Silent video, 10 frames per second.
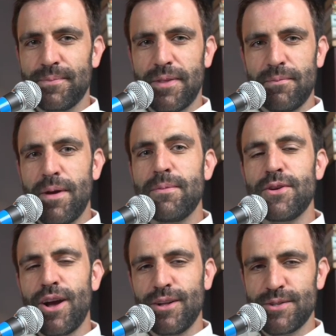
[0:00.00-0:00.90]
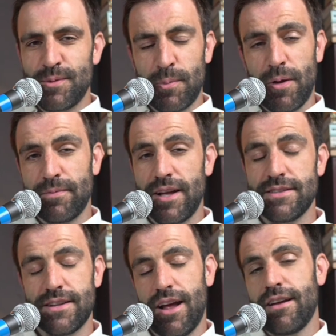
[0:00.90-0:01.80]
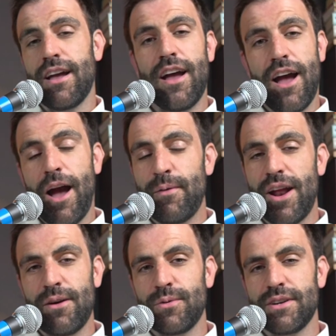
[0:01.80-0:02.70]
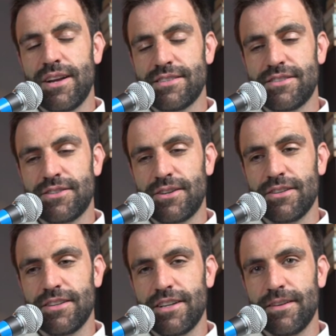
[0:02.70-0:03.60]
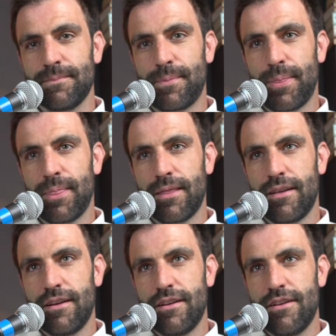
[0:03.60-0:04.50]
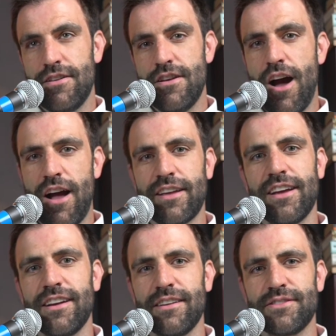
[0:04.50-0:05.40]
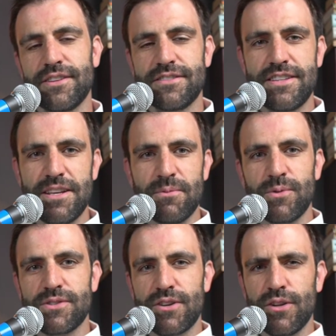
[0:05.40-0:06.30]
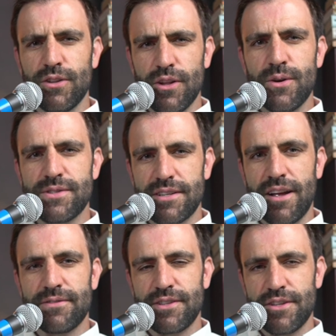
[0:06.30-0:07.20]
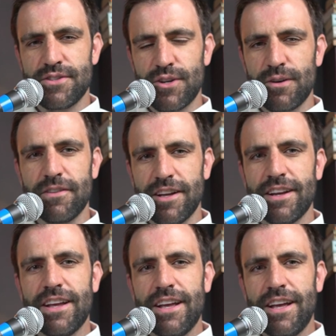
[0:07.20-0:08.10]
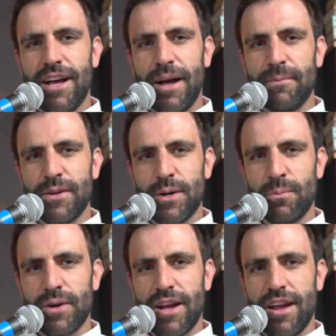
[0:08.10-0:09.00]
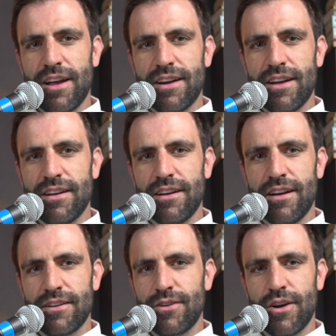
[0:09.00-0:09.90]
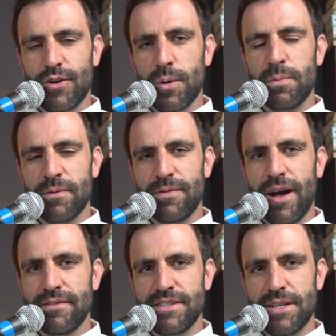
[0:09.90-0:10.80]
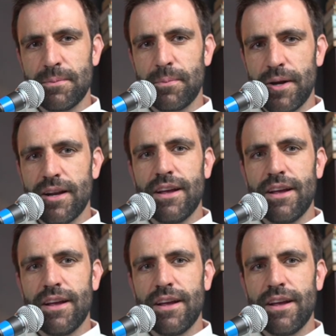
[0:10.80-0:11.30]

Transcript: maybe college football fans, and I wouldn't necessarily knock it if the team was close enough to deserve it. Bringing in a group of 5 team, but